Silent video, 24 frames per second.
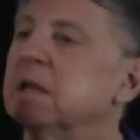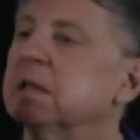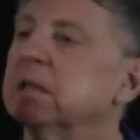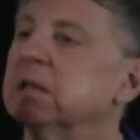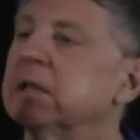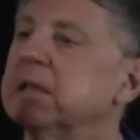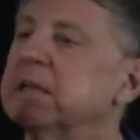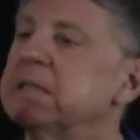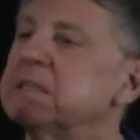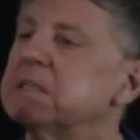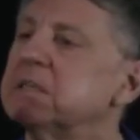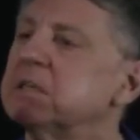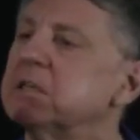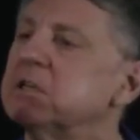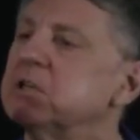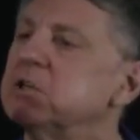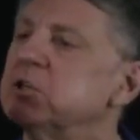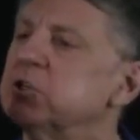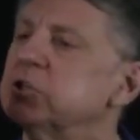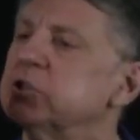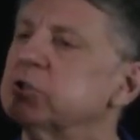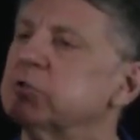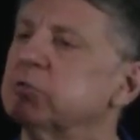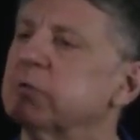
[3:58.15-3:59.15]
Let's
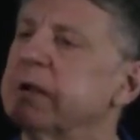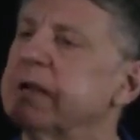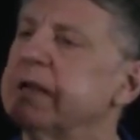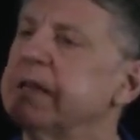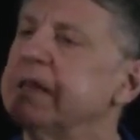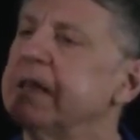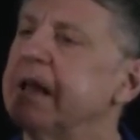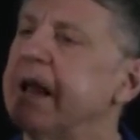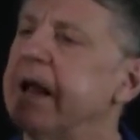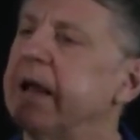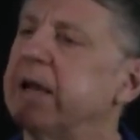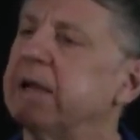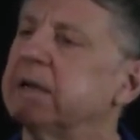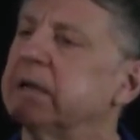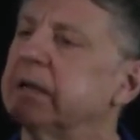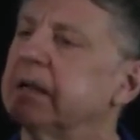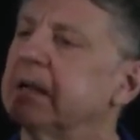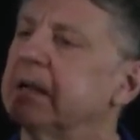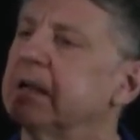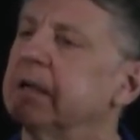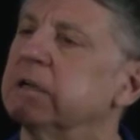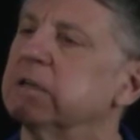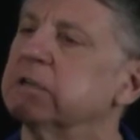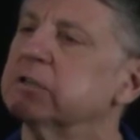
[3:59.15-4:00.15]
constrain that
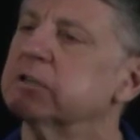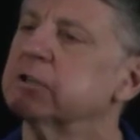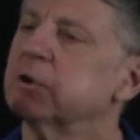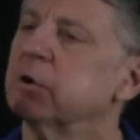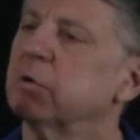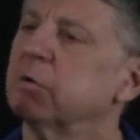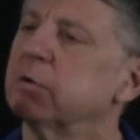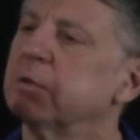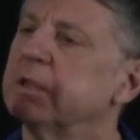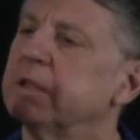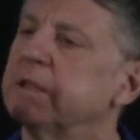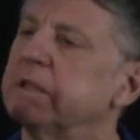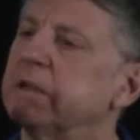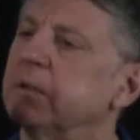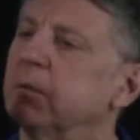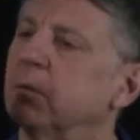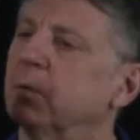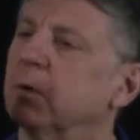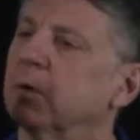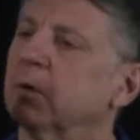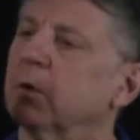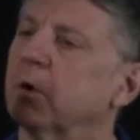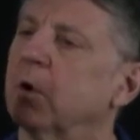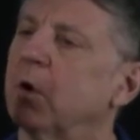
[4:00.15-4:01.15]
so that
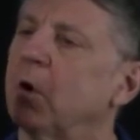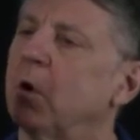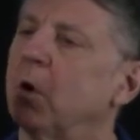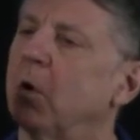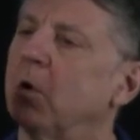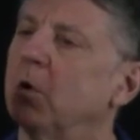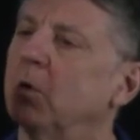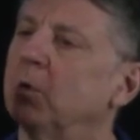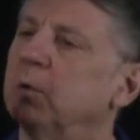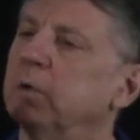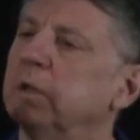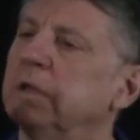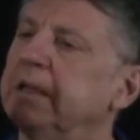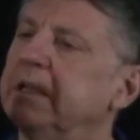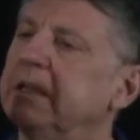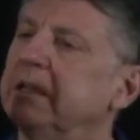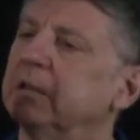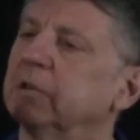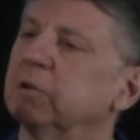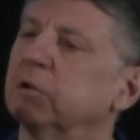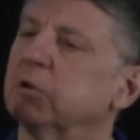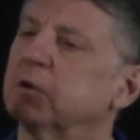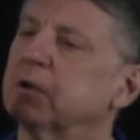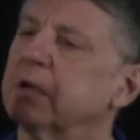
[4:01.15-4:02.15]
we're only
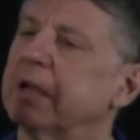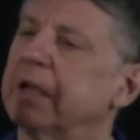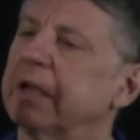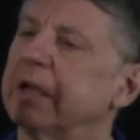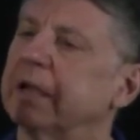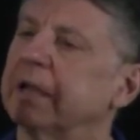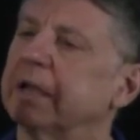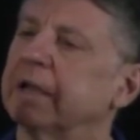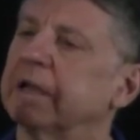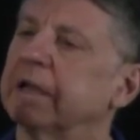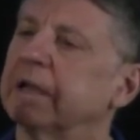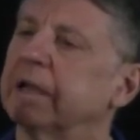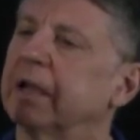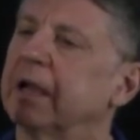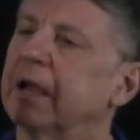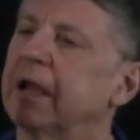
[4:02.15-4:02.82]
looking